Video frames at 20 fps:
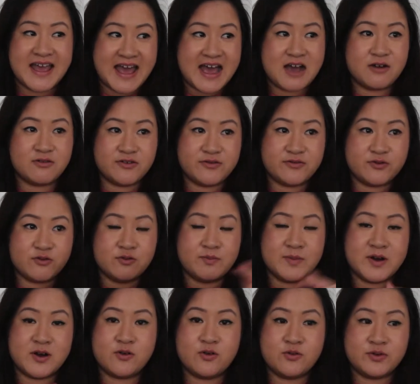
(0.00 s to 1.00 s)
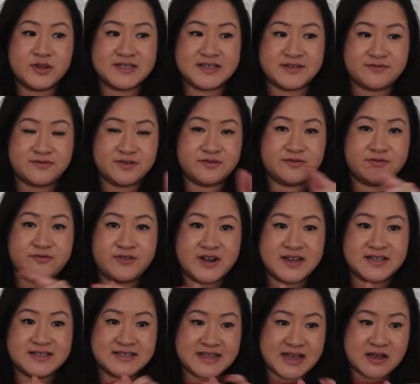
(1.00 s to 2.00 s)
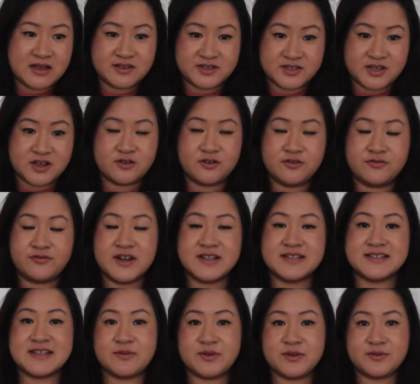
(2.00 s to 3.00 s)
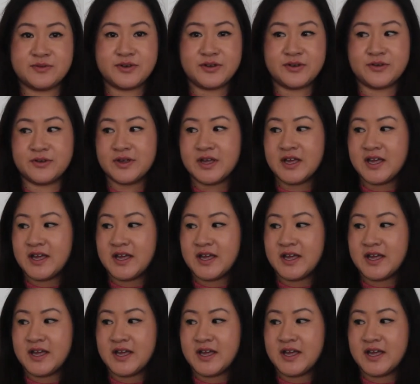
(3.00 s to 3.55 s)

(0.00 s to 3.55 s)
out of all the different friends, that circle of friends that we all knew.